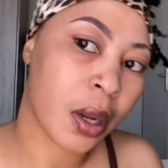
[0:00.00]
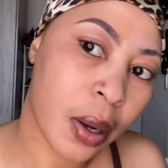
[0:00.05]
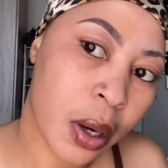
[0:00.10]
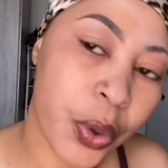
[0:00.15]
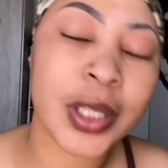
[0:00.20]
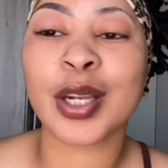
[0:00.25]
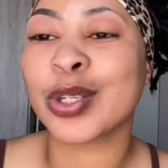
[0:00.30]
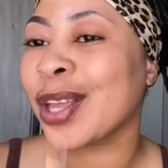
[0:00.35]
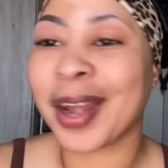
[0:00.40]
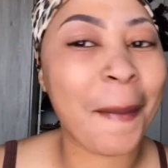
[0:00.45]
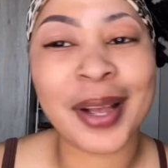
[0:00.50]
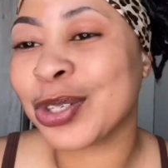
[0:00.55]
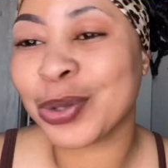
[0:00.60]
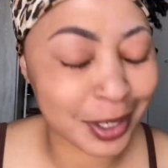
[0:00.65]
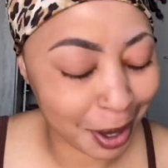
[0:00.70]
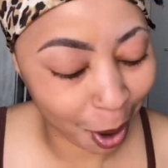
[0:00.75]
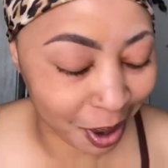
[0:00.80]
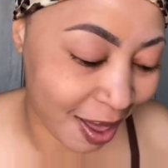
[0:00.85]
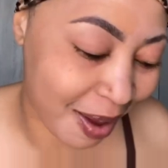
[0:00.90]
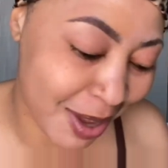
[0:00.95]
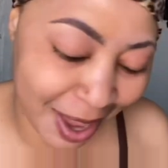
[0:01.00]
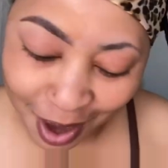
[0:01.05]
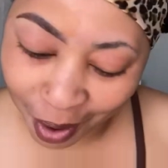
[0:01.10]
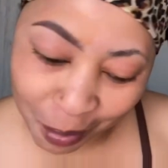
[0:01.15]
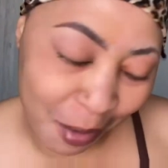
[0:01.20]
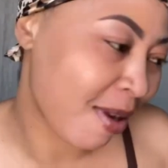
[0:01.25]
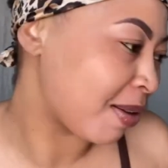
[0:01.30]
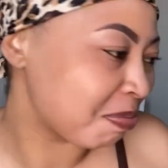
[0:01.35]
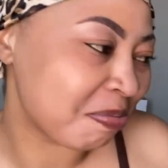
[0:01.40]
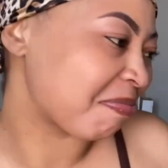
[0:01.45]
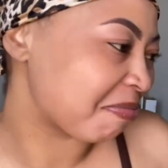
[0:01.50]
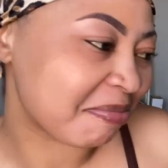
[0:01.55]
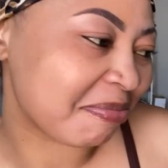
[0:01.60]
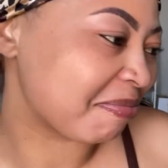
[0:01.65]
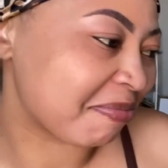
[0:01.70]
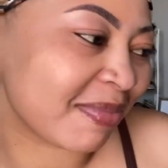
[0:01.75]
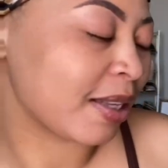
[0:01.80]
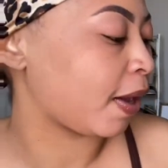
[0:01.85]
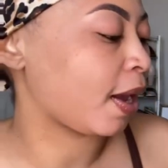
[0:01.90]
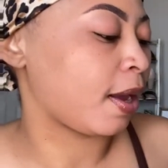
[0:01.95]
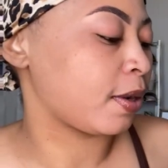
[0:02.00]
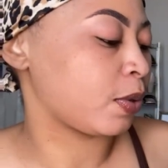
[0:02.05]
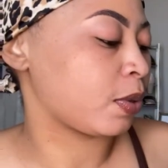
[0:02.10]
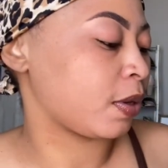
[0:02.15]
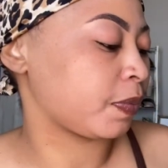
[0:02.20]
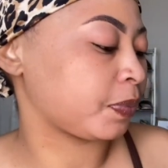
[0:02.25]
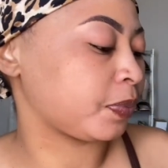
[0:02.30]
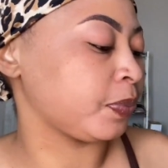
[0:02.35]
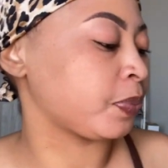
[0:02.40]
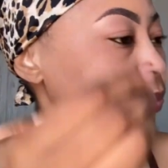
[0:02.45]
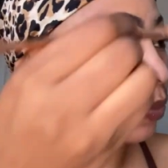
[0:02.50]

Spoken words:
the top of my eyebrow. So